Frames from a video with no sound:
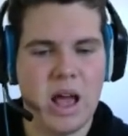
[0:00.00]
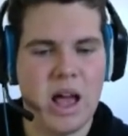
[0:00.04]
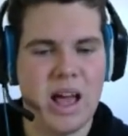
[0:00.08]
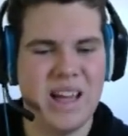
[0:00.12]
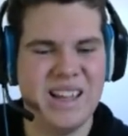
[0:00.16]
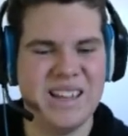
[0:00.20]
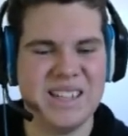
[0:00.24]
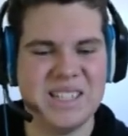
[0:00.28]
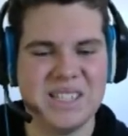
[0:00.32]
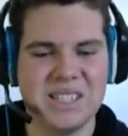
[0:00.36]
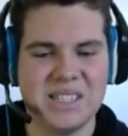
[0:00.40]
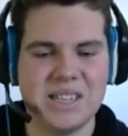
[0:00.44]

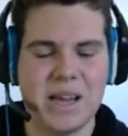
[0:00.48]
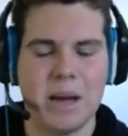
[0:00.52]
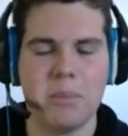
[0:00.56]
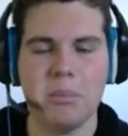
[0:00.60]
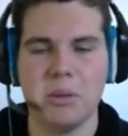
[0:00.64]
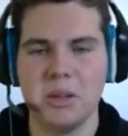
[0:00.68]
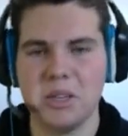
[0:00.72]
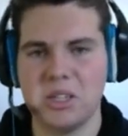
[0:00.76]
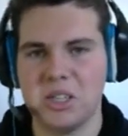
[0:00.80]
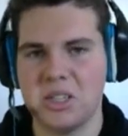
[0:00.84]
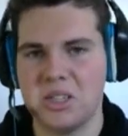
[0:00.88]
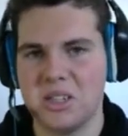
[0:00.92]

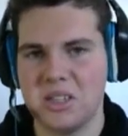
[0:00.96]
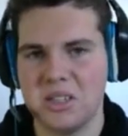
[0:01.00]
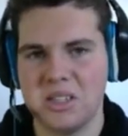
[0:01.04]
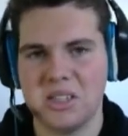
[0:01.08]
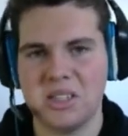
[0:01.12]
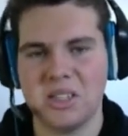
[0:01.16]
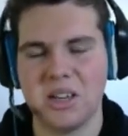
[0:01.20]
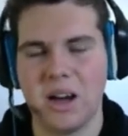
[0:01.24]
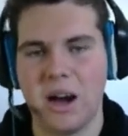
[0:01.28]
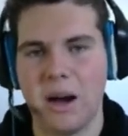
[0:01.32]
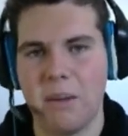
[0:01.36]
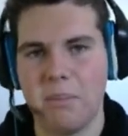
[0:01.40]
established
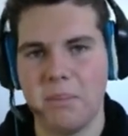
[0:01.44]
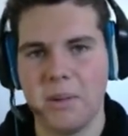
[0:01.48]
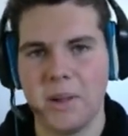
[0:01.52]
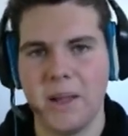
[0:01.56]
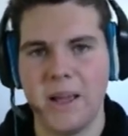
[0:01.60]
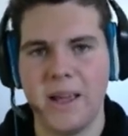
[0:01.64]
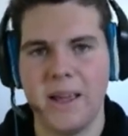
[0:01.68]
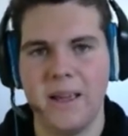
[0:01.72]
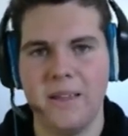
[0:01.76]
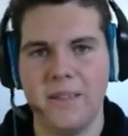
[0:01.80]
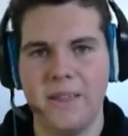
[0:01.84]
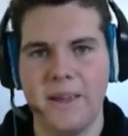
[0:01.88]
star
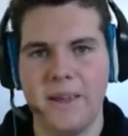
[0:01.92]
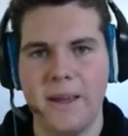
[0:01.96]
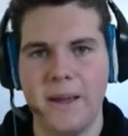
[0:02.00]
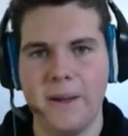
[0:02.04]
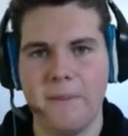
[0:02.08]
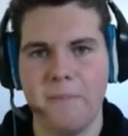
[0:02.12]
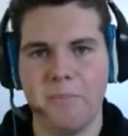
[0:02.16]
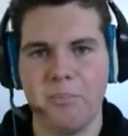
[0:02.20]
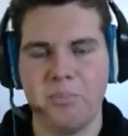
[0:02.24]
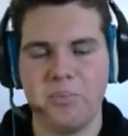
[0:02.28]
player there.